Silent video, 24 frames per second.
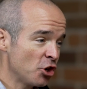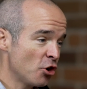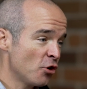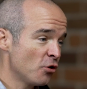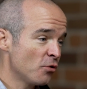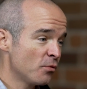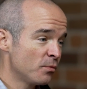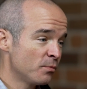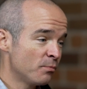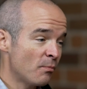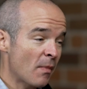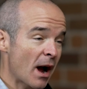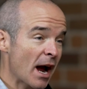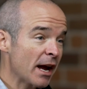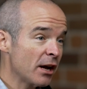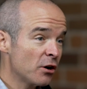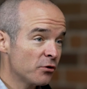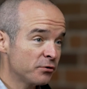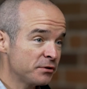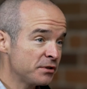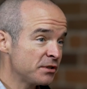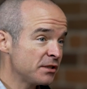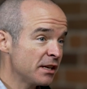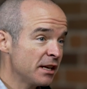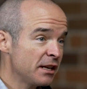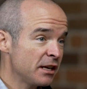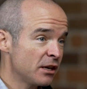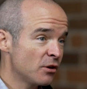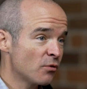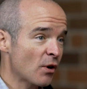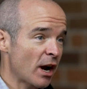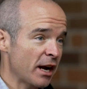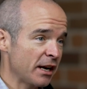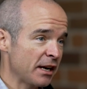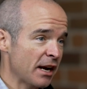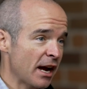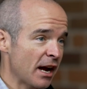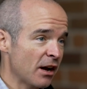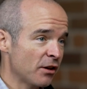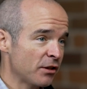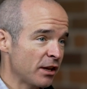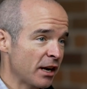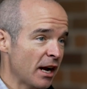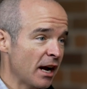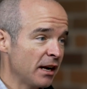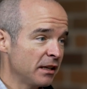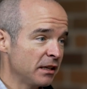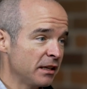know, my own city right now
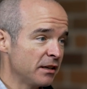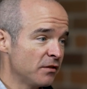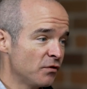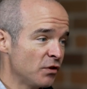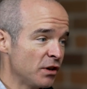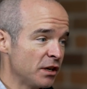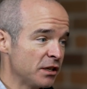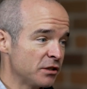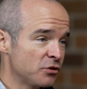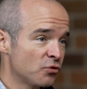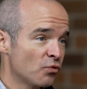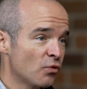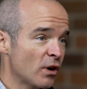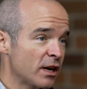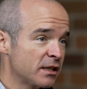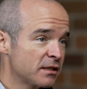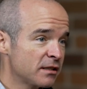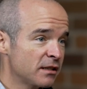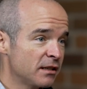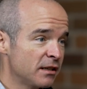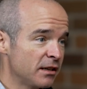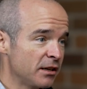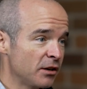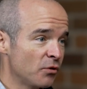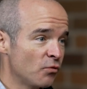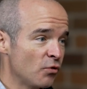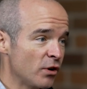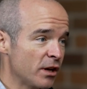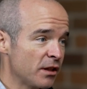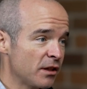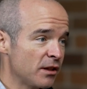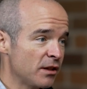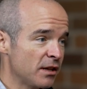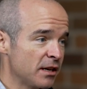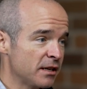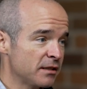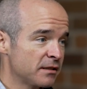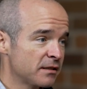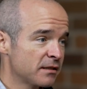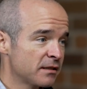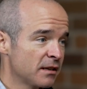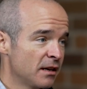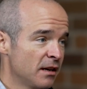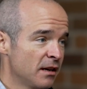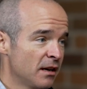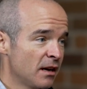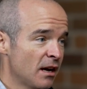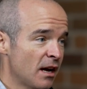that I live in is wrestling with this
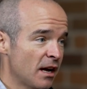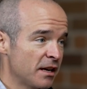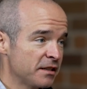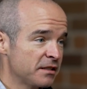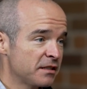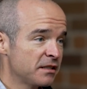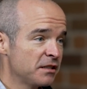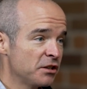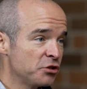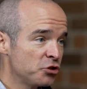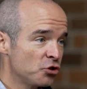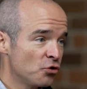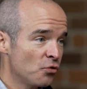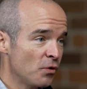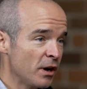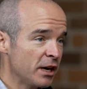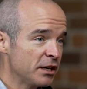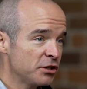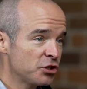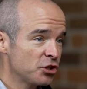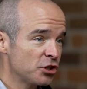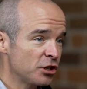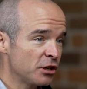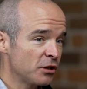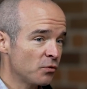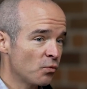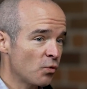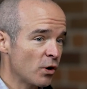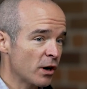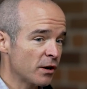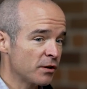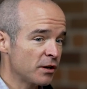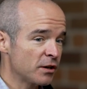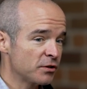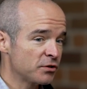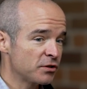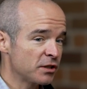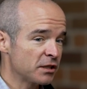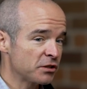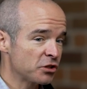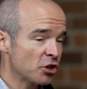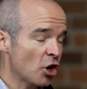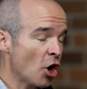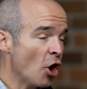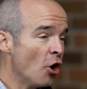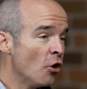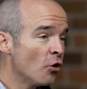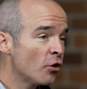situation where there's this
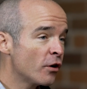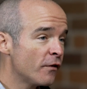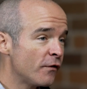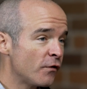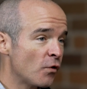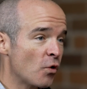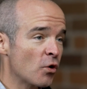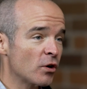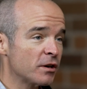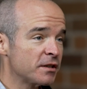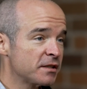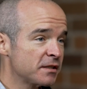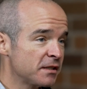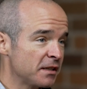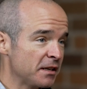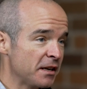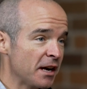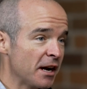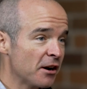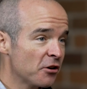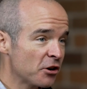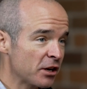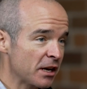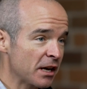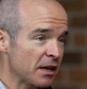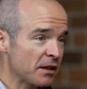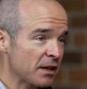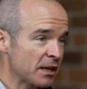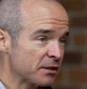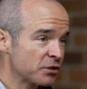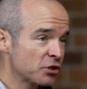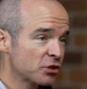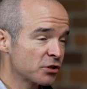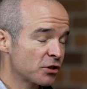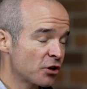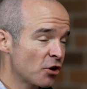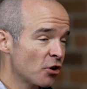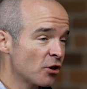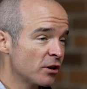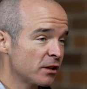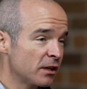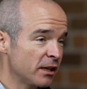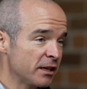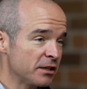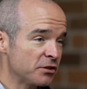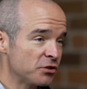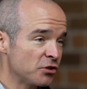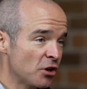oak forested area that's
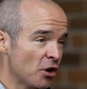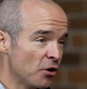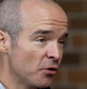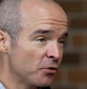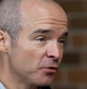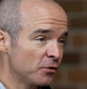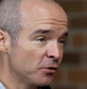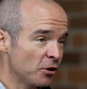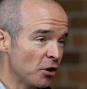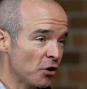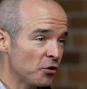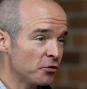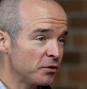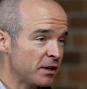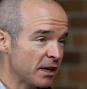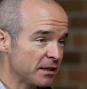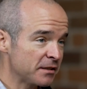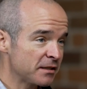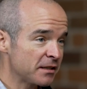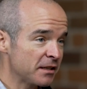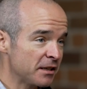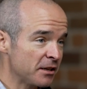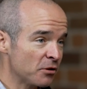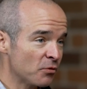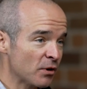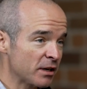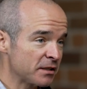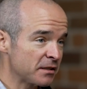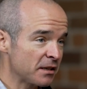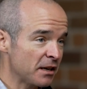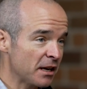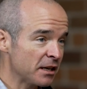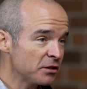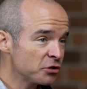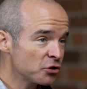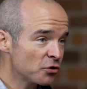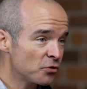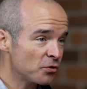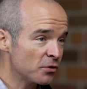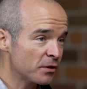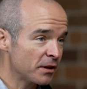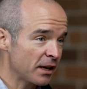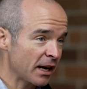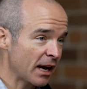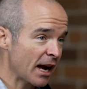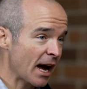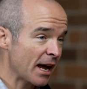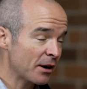currently zoned low density residential,
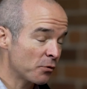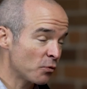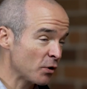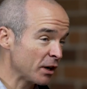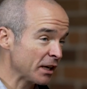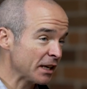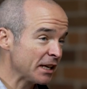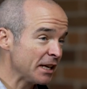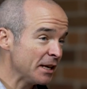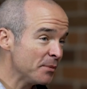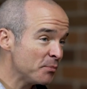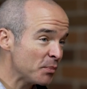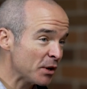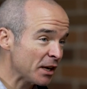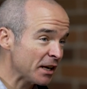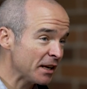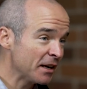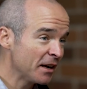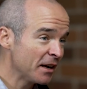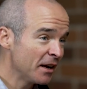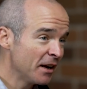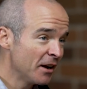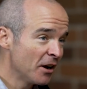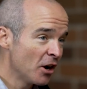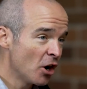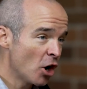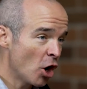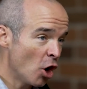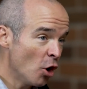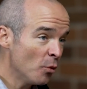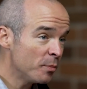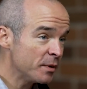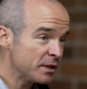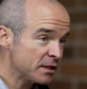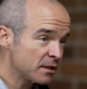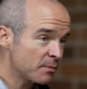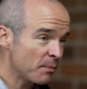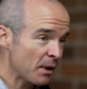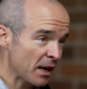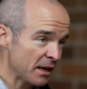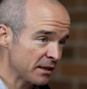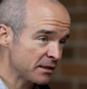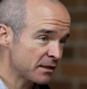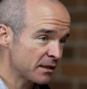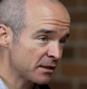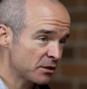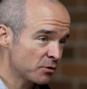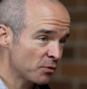and they kind of want to keep it open
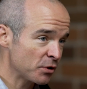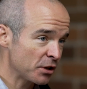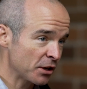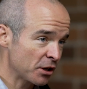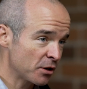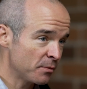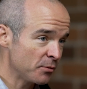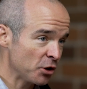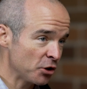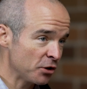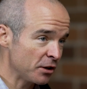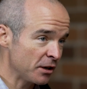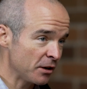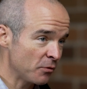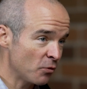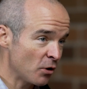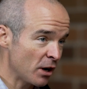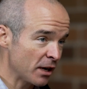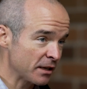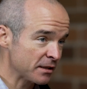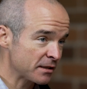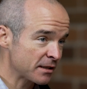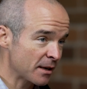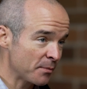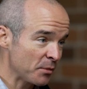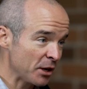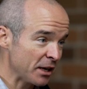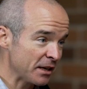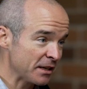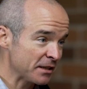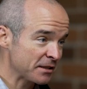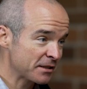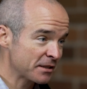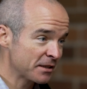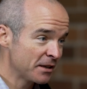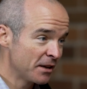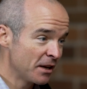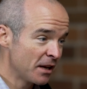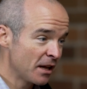space. That's what the community wants. I mean, it's